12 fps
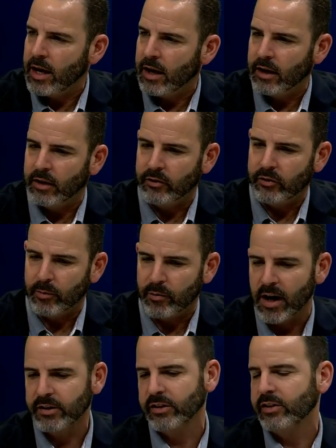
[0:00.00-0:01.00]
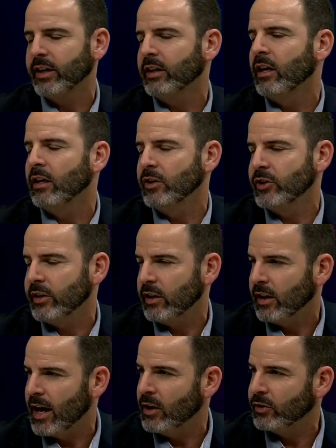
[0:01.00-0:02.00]
is the process technology that
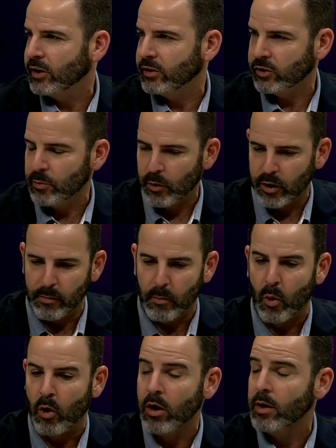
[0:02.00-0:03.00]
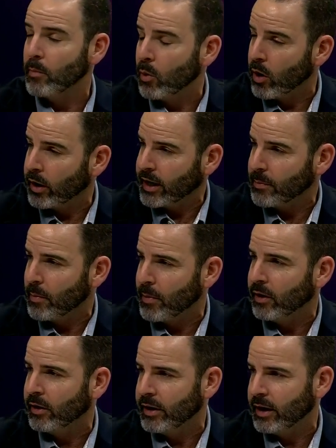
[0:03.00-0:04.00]
allows us to put more and more
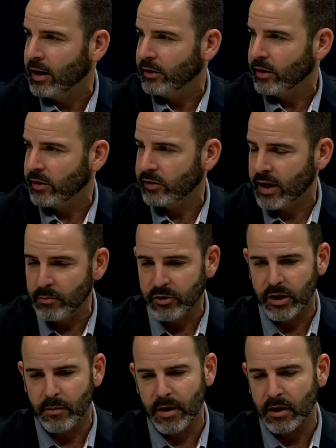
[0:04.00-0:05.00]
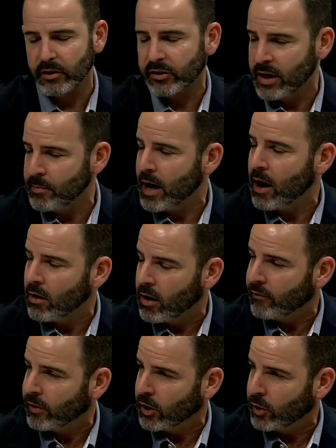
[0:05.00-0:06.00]
capability onto the same chip in the same power
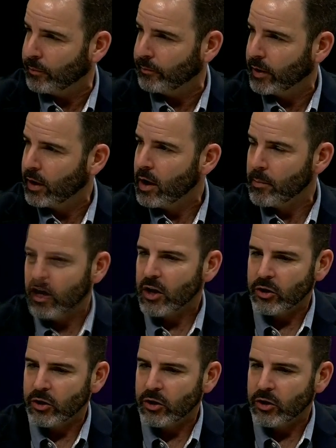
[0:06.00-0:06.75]
envelope. Mm-hmm.